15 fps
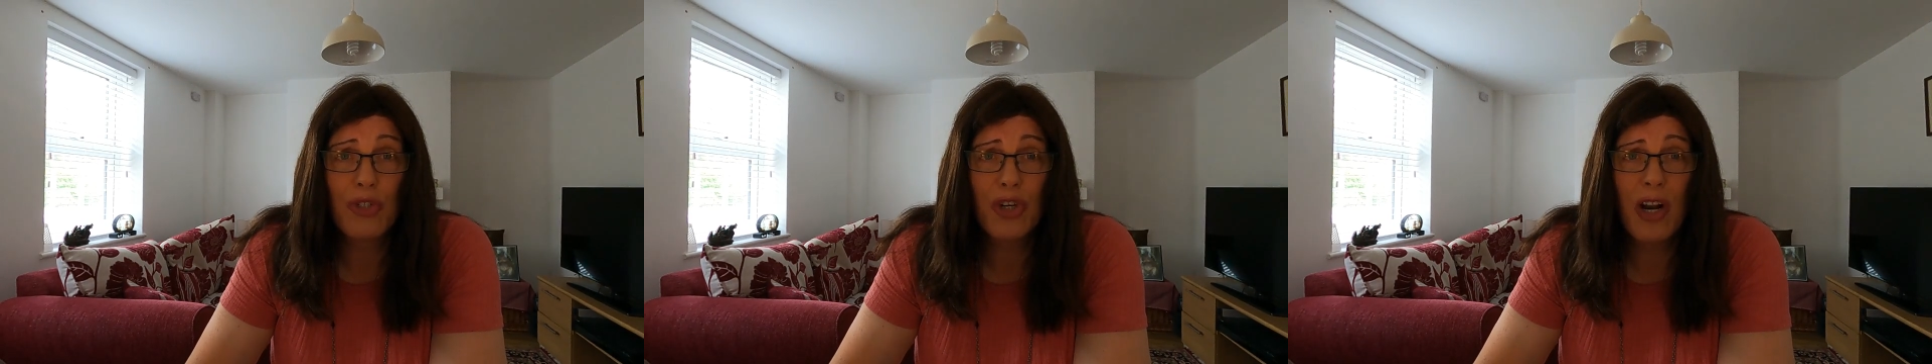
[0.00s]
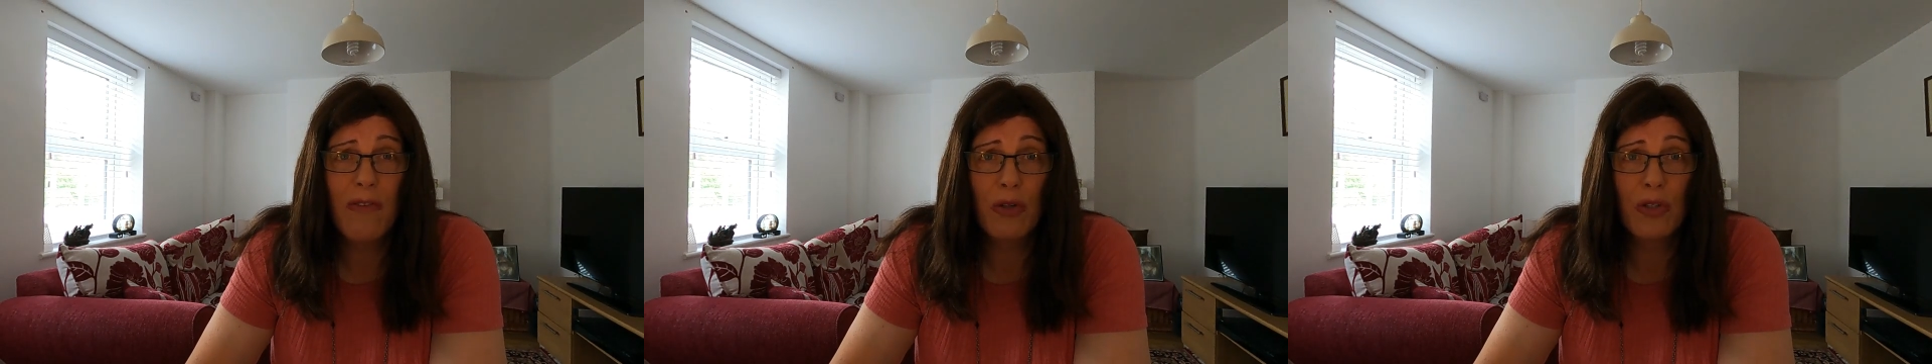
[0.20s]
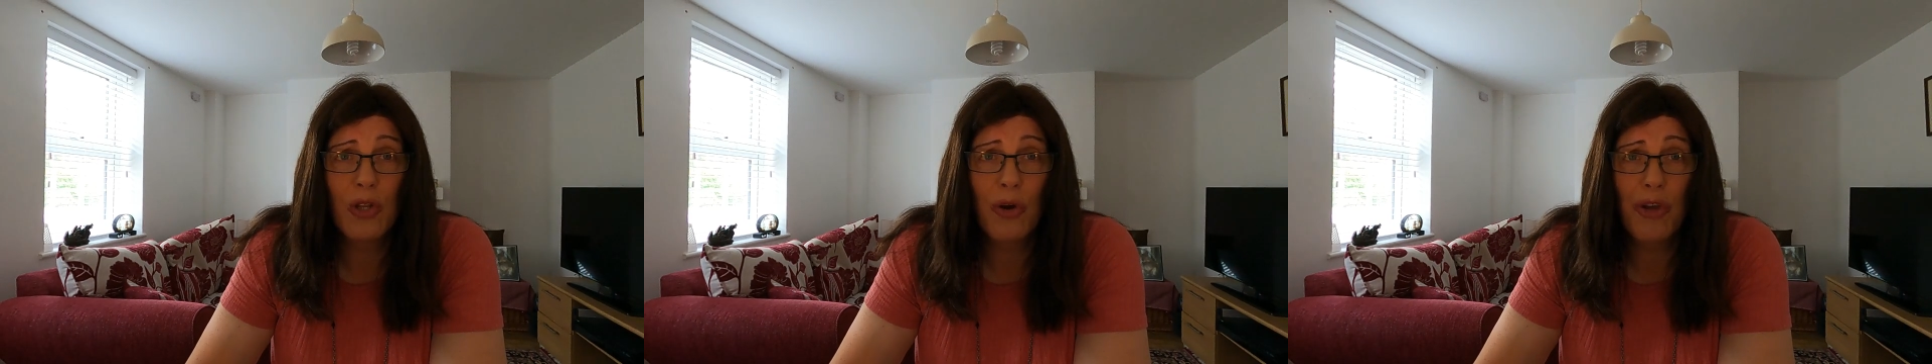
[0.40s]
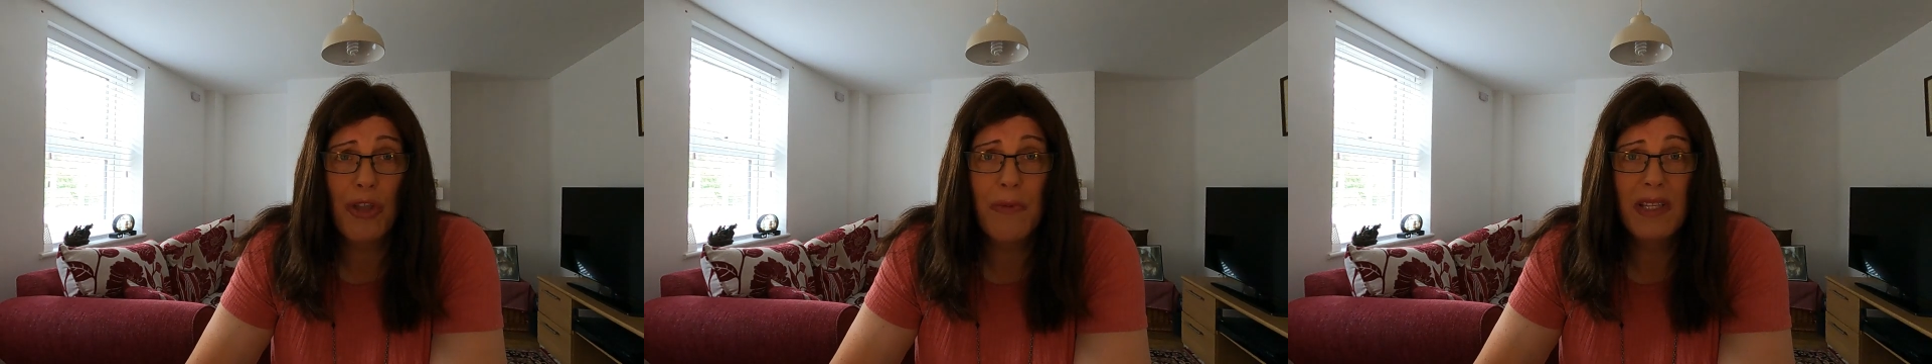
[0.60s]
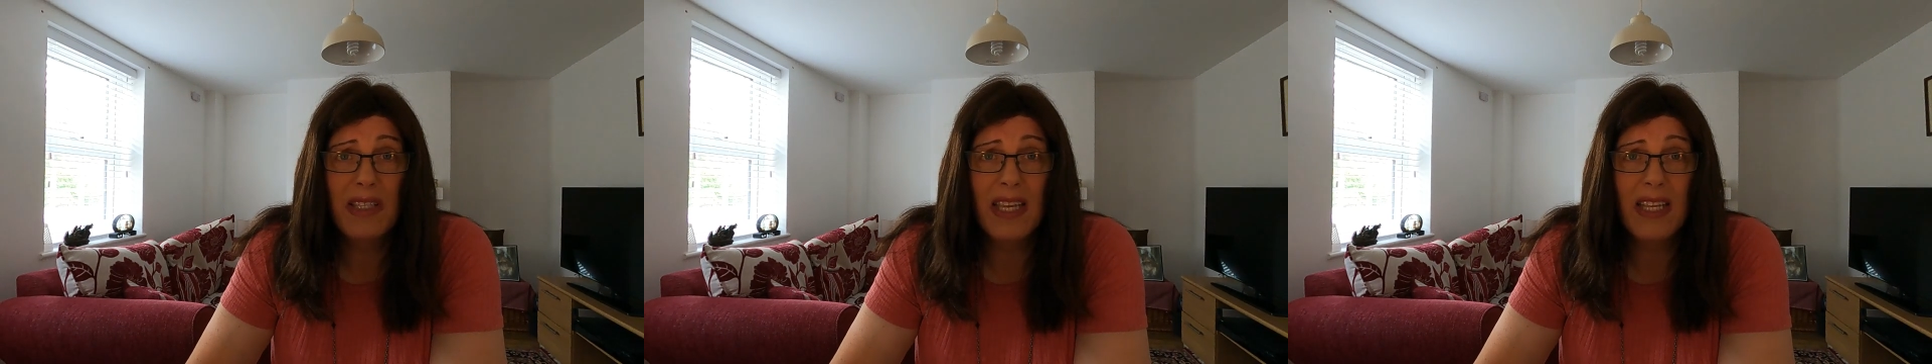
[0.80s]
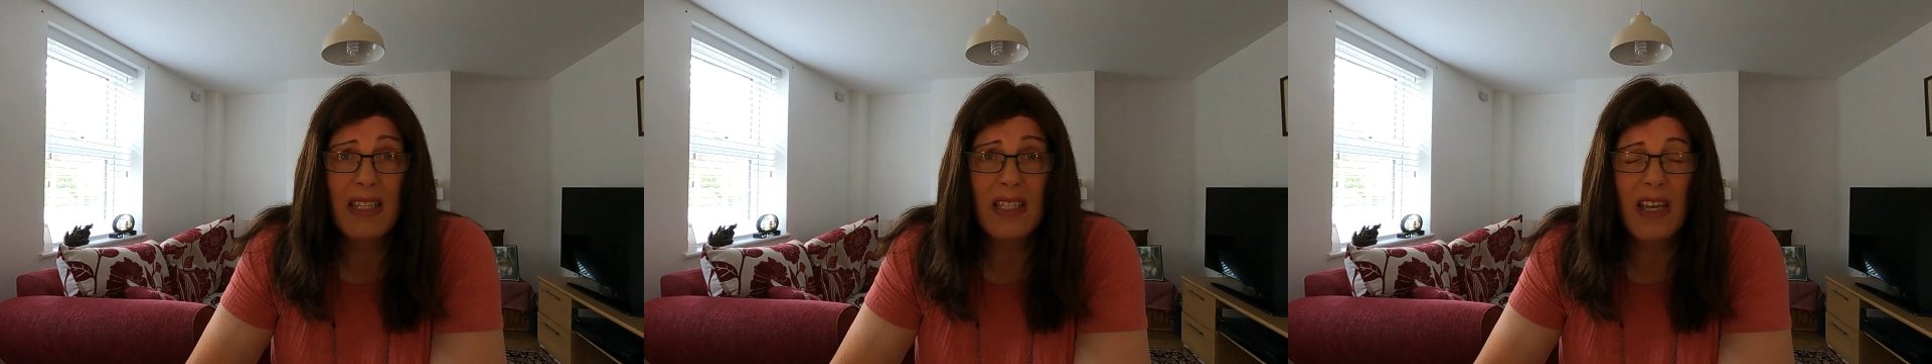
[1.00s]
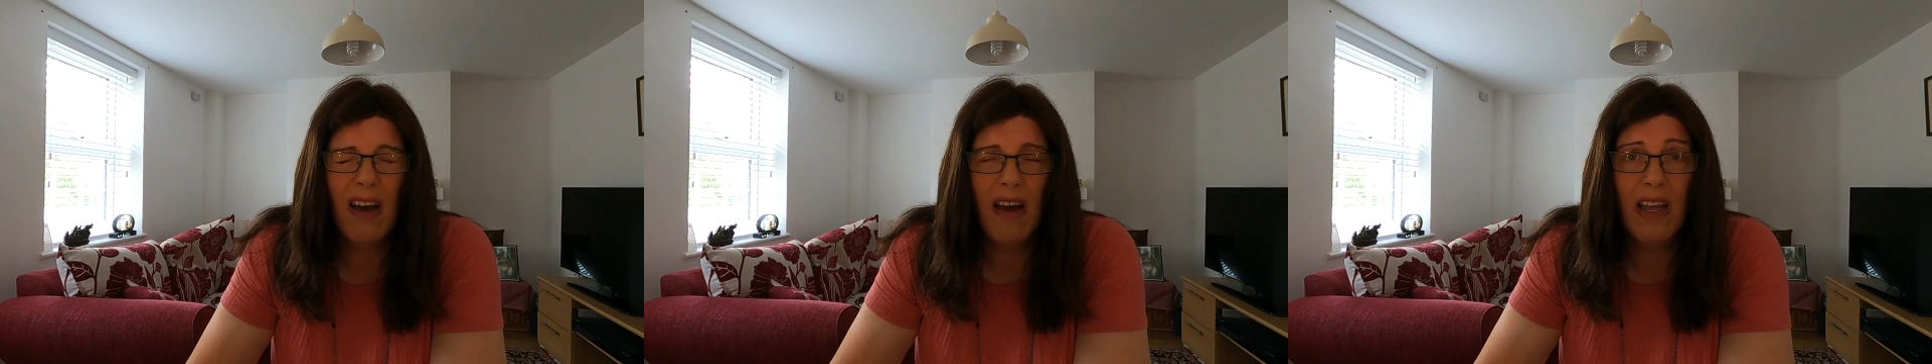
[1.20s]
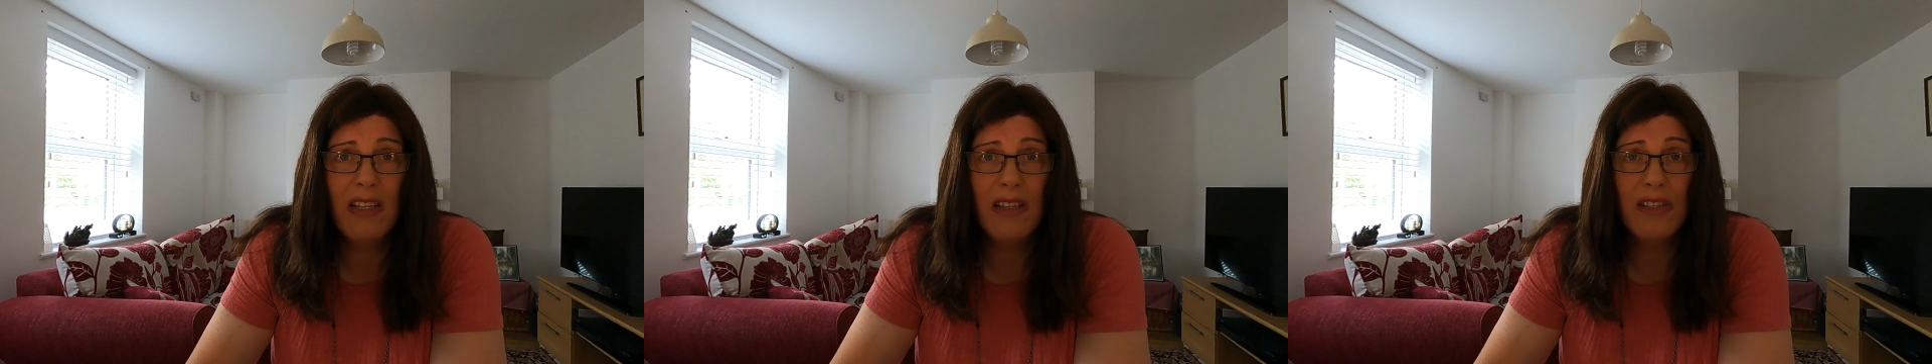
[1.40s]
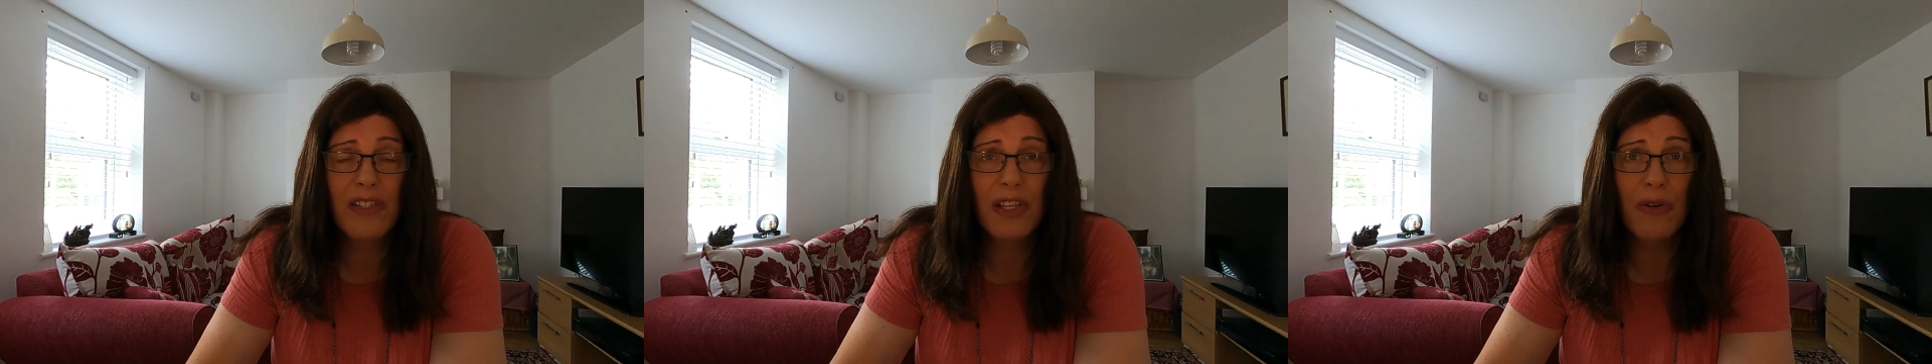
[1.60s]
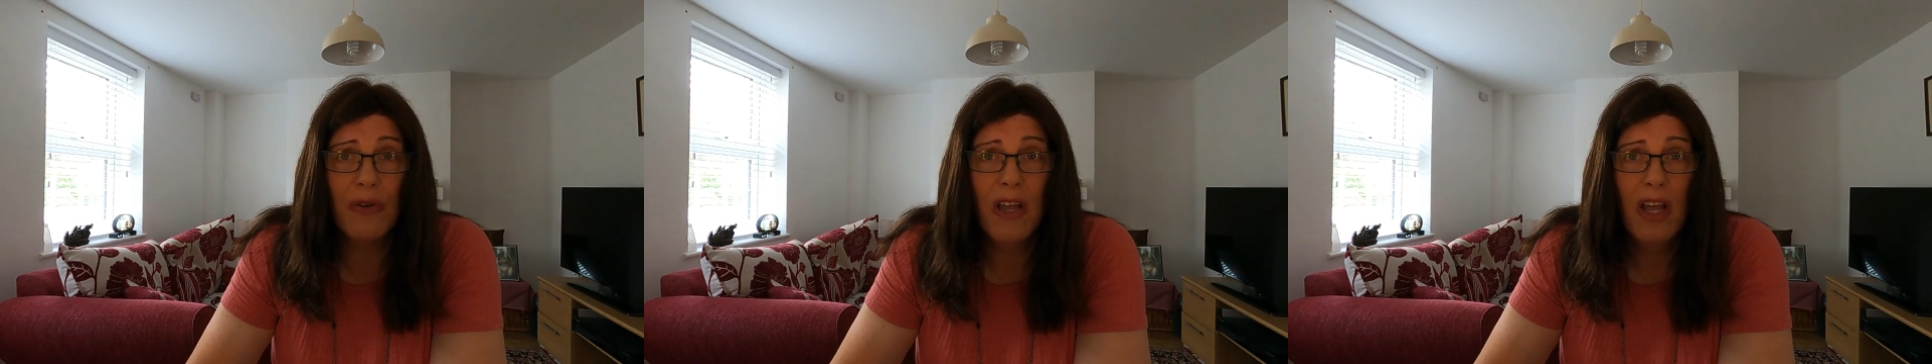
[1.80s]
travel document
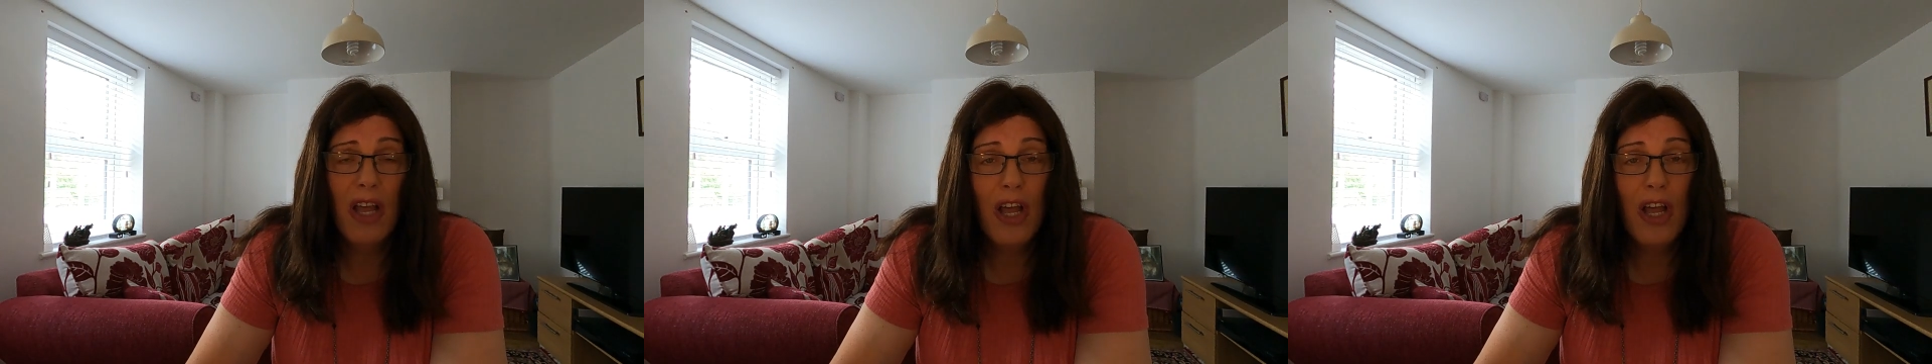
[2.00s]
entitles you